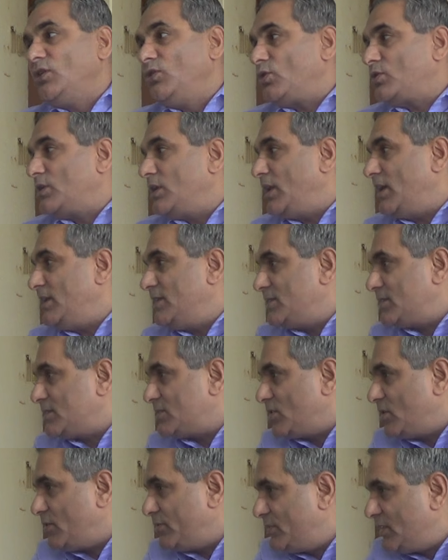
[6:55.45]

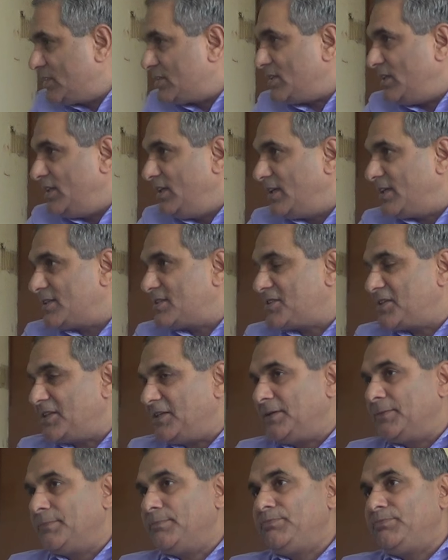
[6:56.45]
localization of this industry.